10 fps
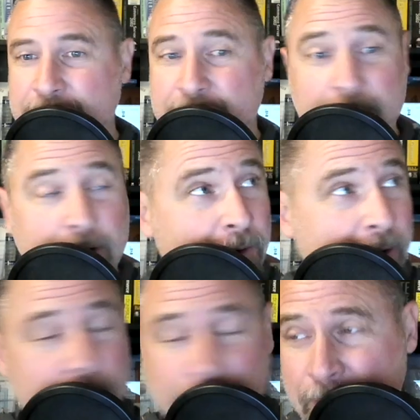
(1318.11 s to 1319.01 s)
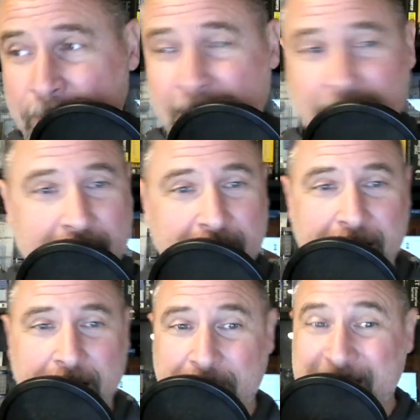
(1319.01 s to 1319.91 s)
to look around the room
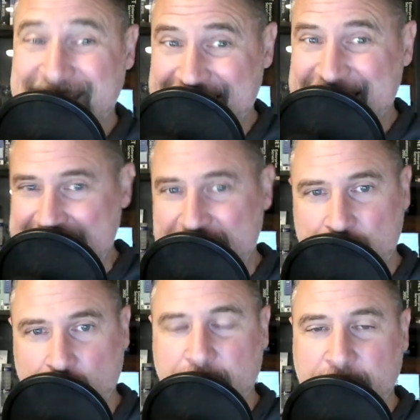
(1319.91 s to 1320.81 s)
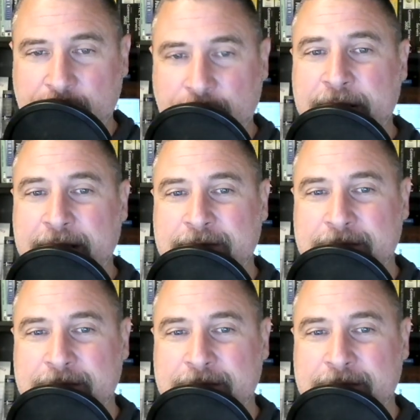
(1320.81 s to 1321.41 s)
because this is your community.